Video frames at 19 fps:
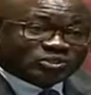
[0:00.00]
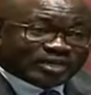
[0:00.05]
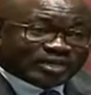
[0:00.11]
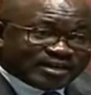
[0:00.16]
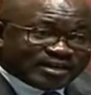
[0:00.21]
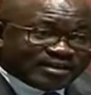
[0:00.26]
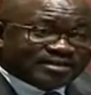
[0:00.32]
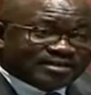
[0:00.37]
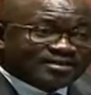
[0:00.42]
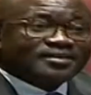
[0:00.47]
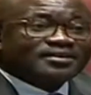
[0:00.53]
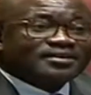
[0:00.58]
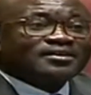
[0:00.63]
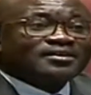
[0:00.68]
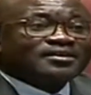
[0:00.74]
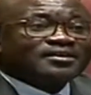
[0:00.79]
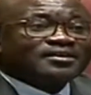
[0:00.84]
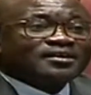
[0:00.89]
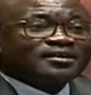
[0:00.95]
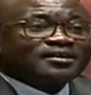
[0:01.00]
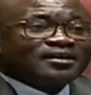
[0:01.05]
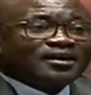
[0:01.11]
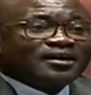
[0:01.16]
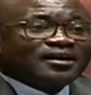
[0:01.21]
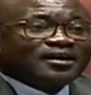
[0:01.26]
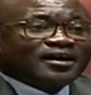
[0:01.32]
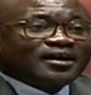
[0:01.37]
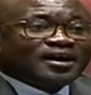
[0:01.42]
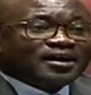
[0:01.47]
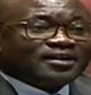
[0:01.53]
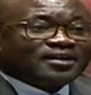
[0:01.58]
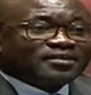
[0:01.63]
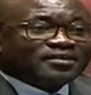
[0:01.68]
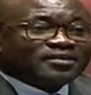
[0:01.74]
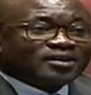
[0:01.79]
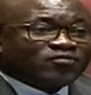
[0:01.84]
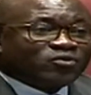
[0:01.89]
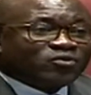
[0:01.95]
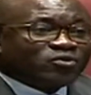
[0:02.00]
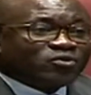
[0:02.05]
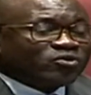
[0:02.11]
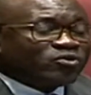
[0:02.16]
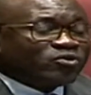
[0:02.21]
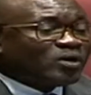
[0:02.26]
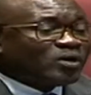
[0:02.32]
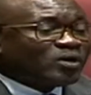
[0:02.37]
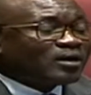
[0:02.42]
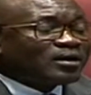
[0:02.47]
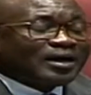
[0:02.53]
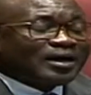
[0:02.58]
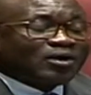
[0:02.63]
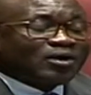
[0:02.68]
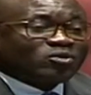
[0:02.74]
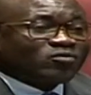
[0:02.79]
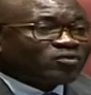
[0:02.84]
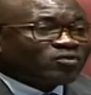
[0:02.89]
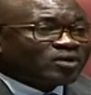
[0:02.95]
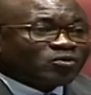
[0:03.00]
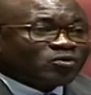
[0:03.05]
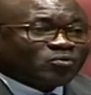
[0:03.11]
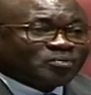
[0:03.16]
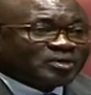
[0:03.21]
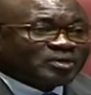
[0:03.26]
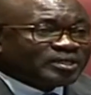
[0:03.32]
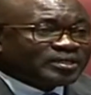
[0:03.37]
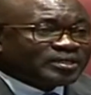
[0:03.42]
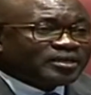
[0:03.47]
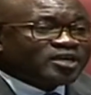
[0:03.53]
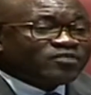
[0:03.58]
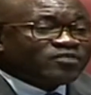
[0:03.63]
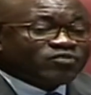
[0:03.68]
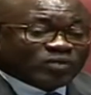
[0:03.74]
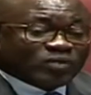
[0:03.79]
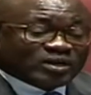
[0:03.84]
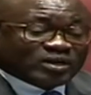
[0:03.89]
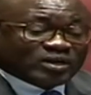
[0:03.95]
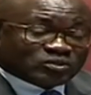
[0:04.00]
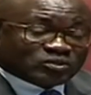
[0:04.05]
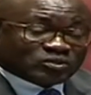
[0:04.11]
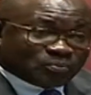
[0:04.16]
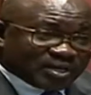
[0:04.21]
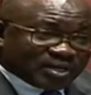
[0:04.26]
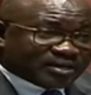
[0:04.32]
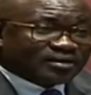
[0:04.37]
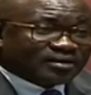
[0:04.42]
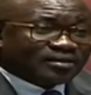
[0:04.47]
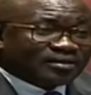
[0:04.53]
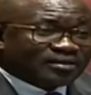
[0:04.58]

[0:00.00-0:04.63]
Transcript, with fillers: today, yeah. and therefore you are out of order completely. If you want to speak,